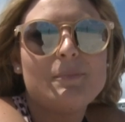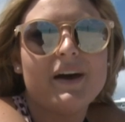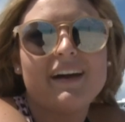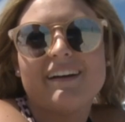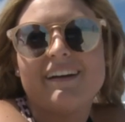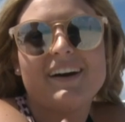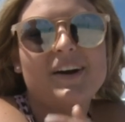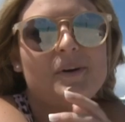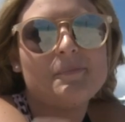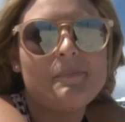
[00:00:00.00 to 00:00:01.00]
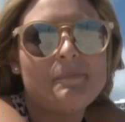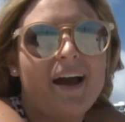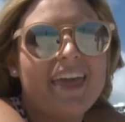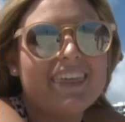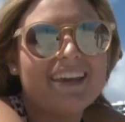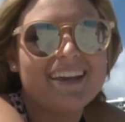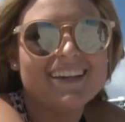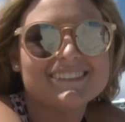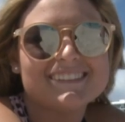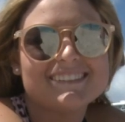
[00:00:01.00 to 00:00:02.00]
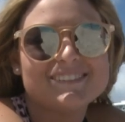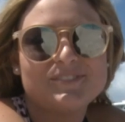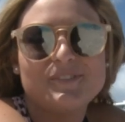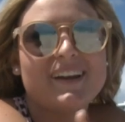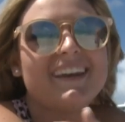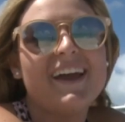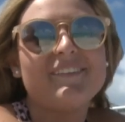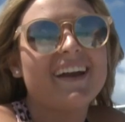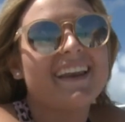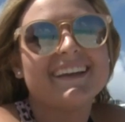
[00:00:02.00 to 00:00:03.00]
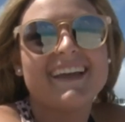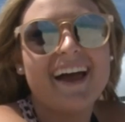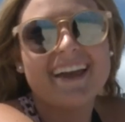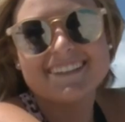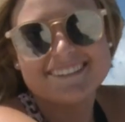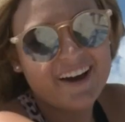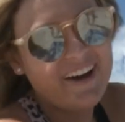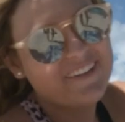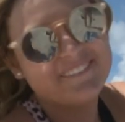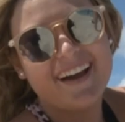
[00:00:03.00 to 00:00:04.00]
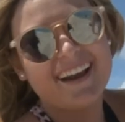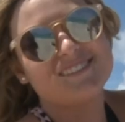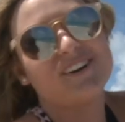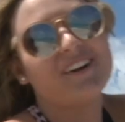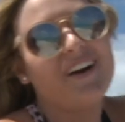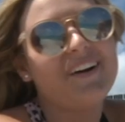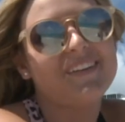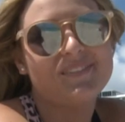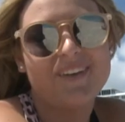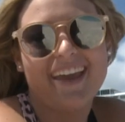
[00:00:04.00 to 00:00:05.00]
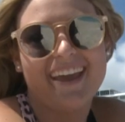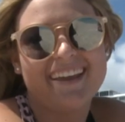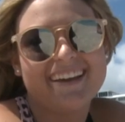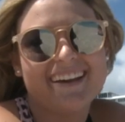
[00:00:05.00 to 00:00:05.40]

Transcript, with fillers: But um, my thing is, is one day we're gonna die, so might as well go out with a bang.